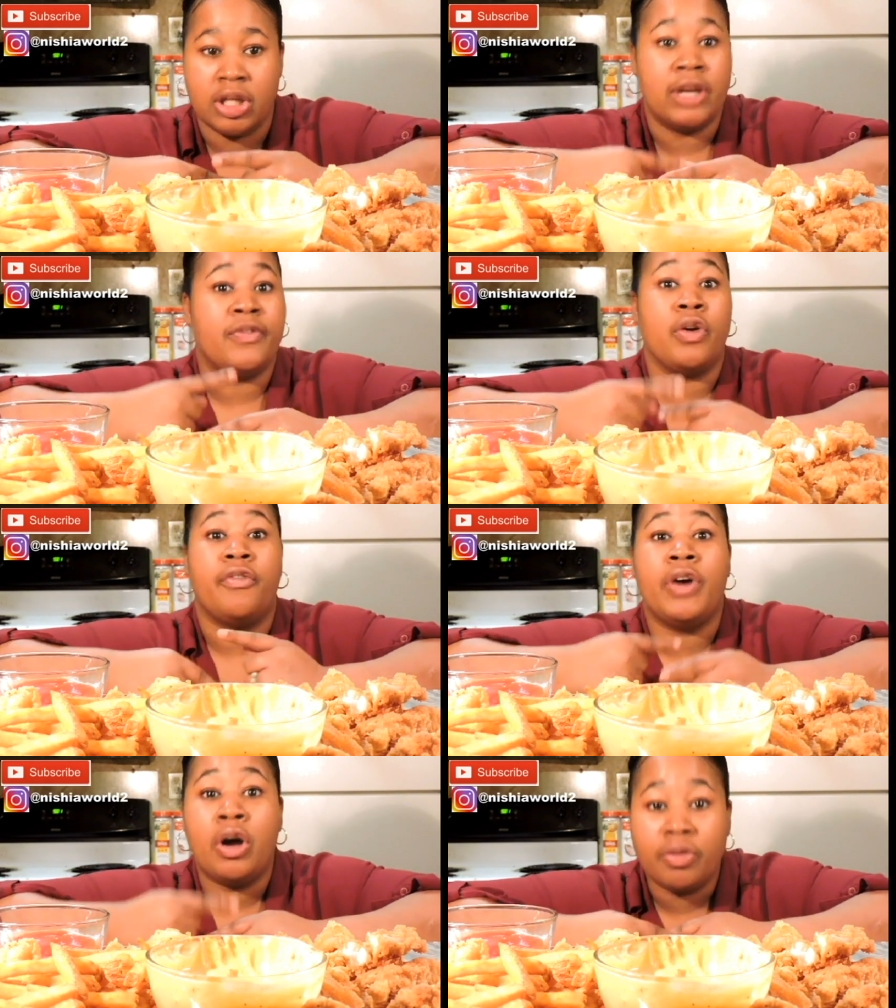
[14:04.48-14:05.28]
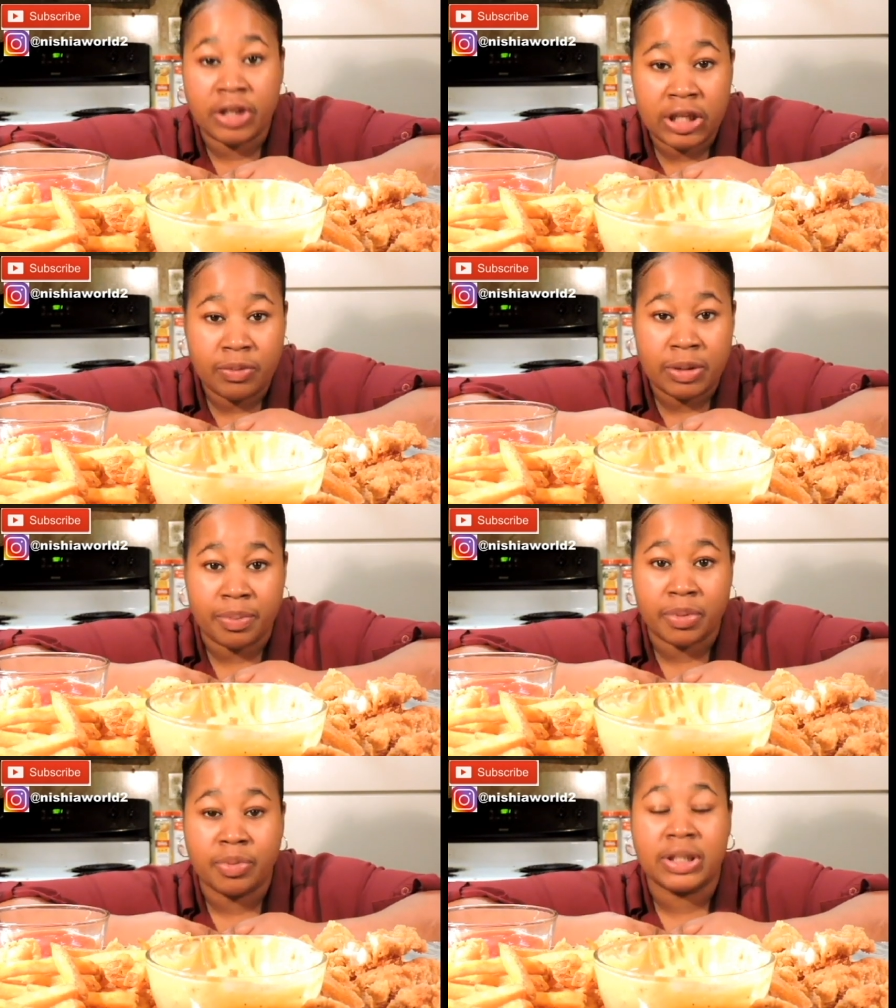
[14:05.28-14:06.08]
If your phone need
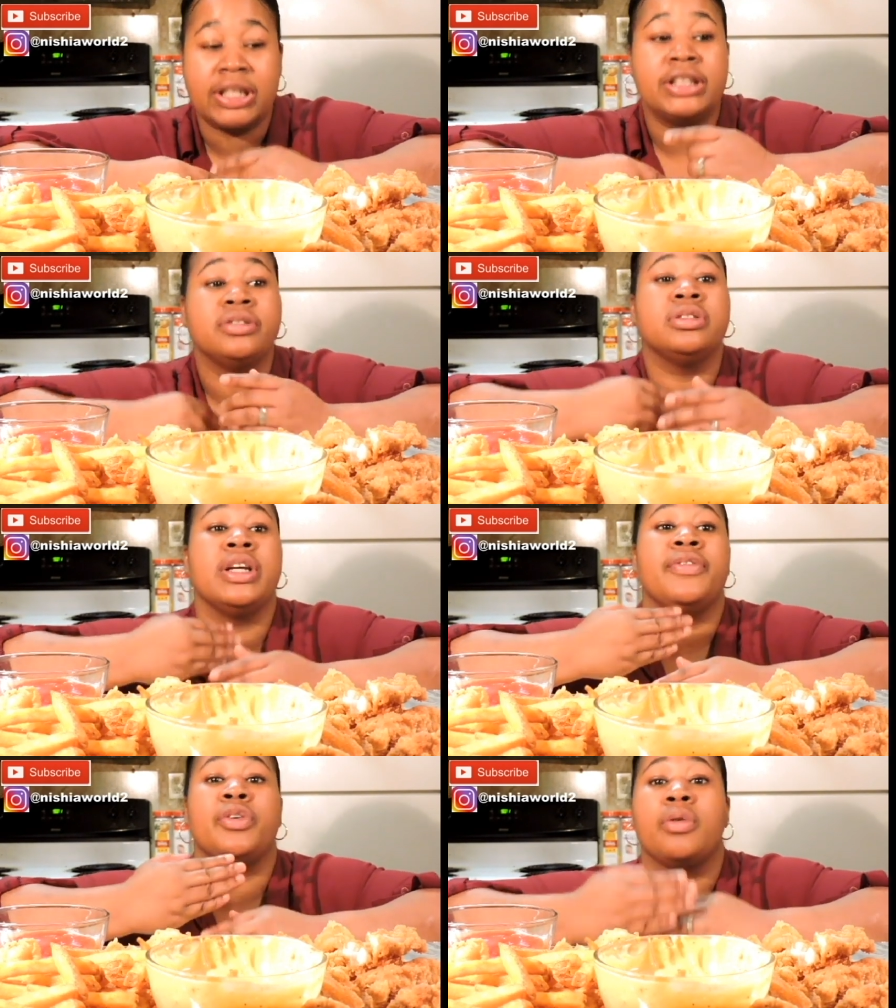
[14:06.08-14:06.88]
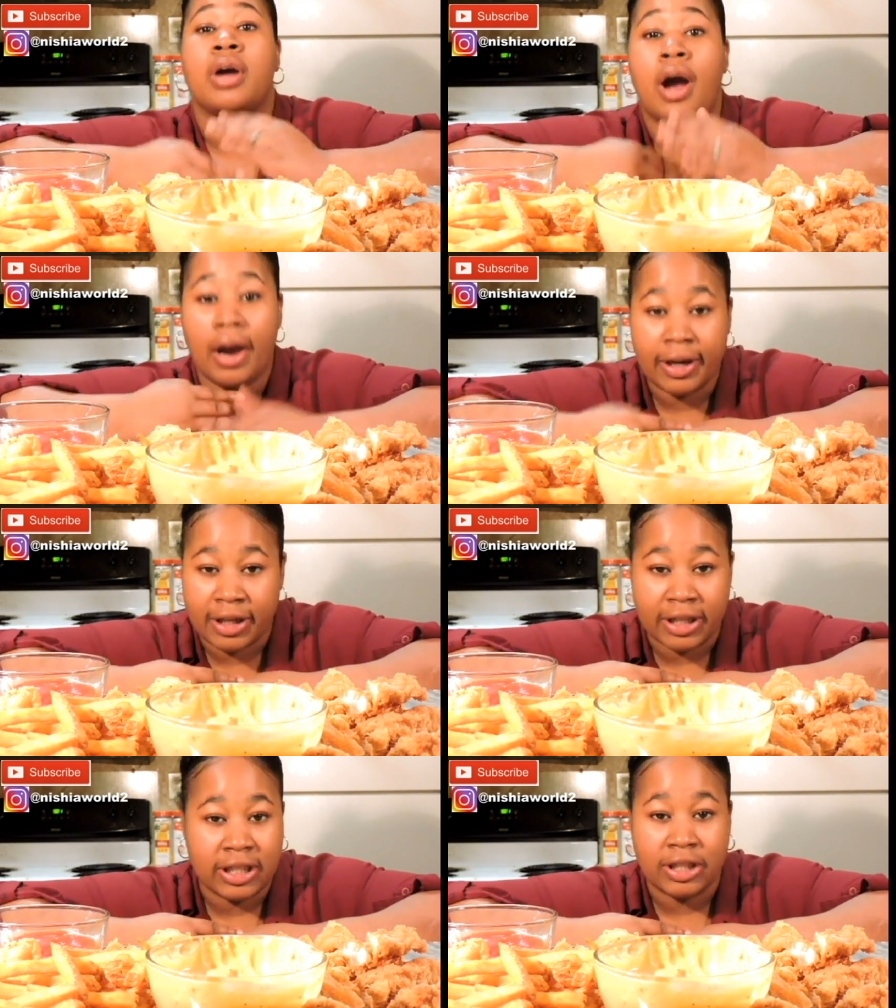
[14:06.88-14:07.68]
rebooting, if your car
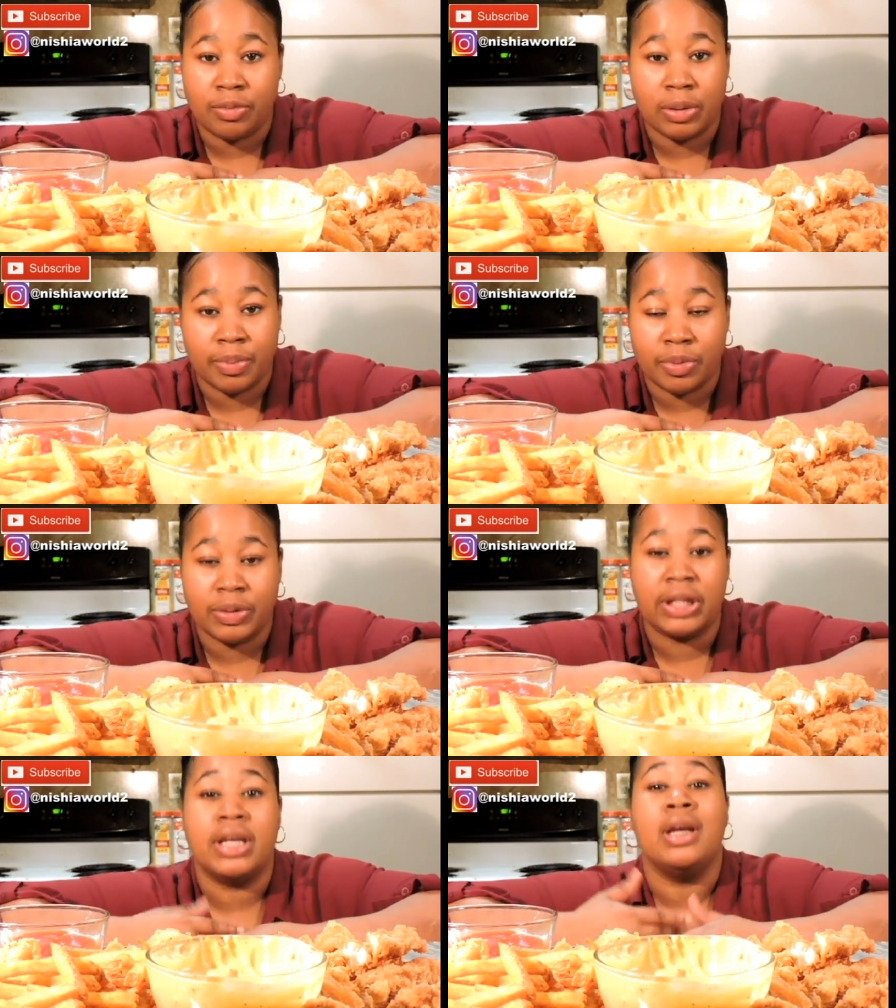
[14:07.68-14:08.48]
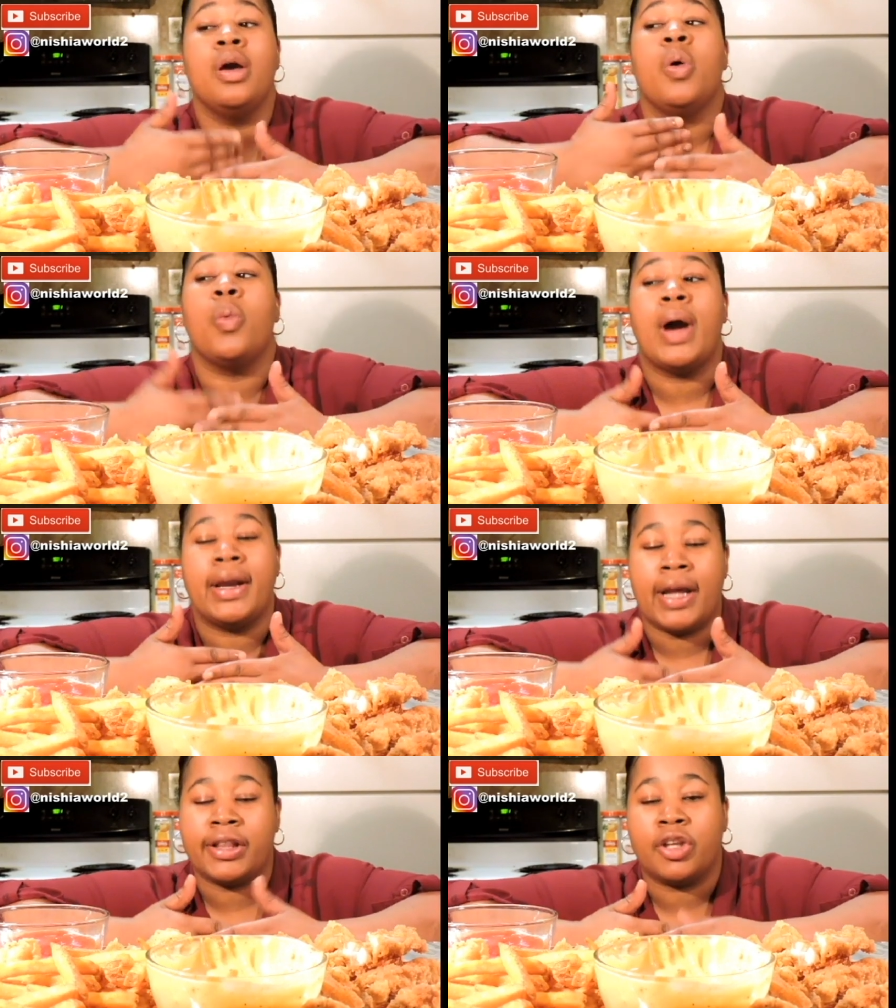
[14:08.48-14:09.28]
can need rebooting,
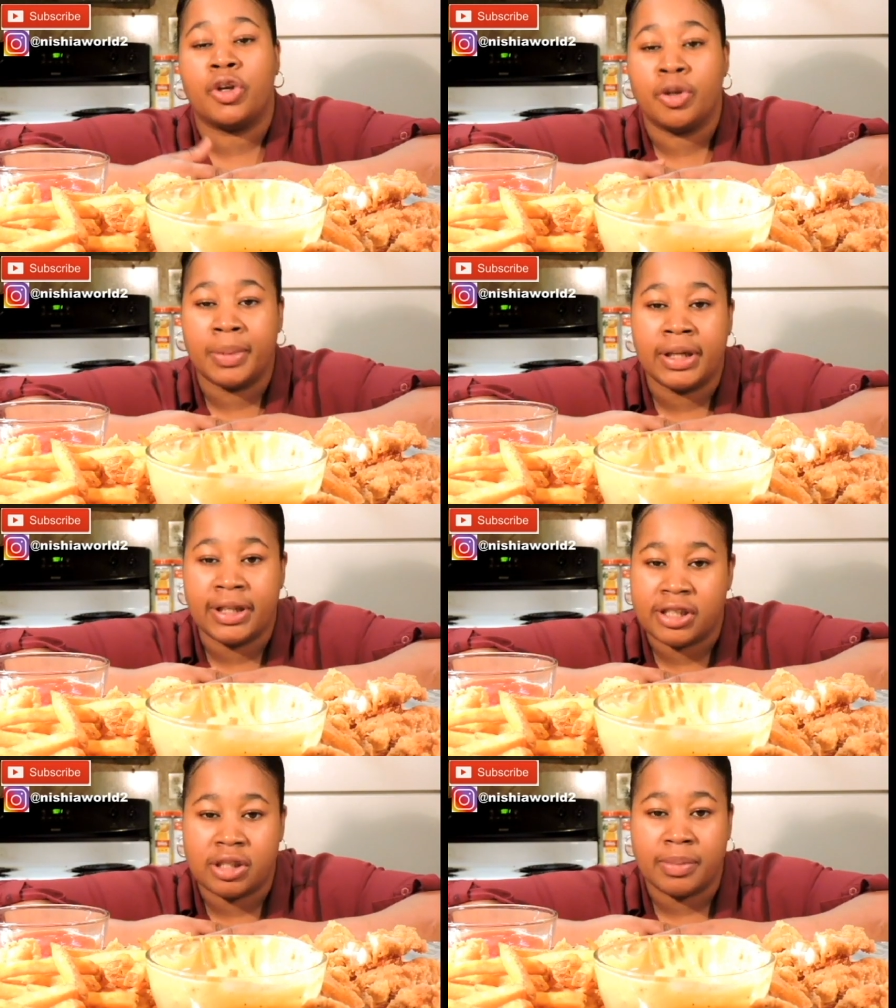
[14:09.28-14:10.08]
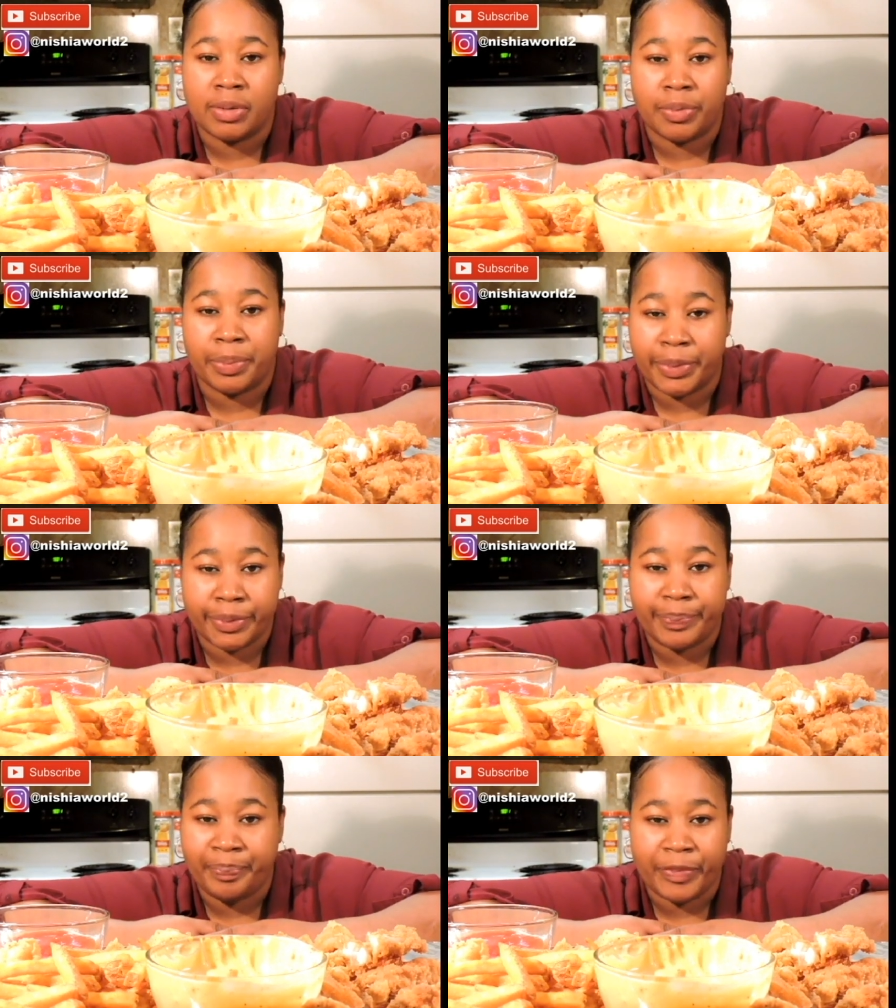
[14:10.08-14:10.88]
why not the human needs to be
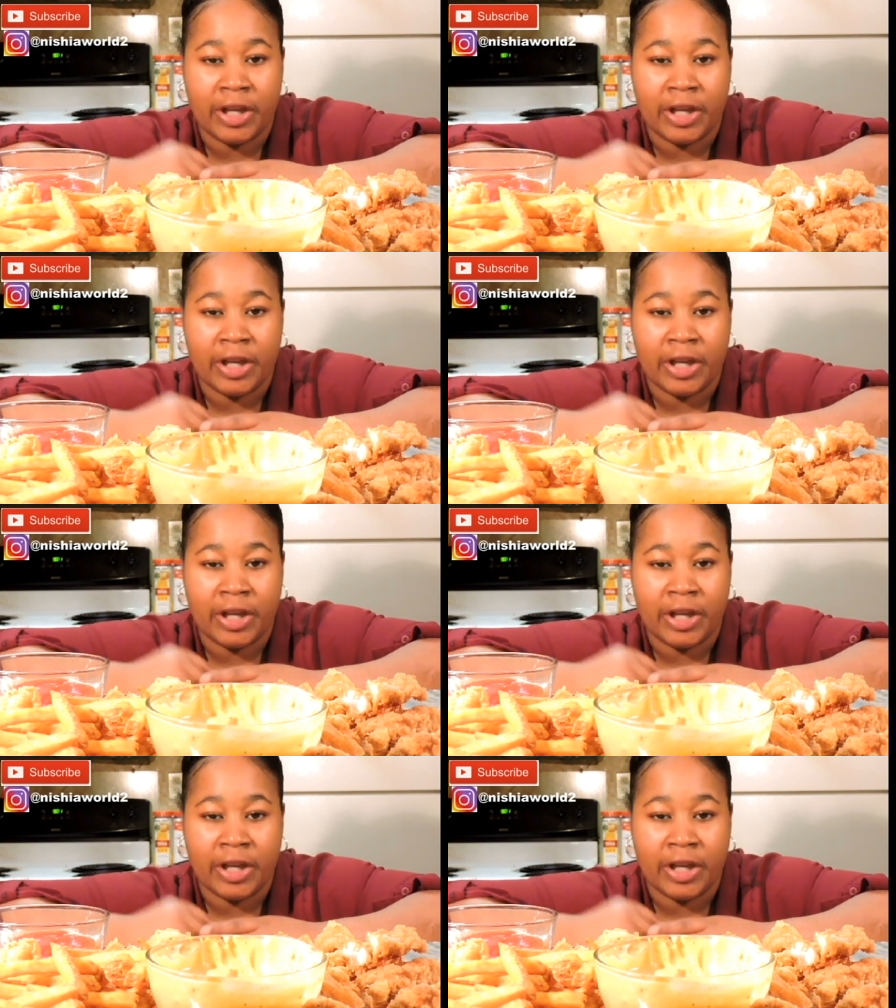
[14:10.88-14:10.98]
rebooted?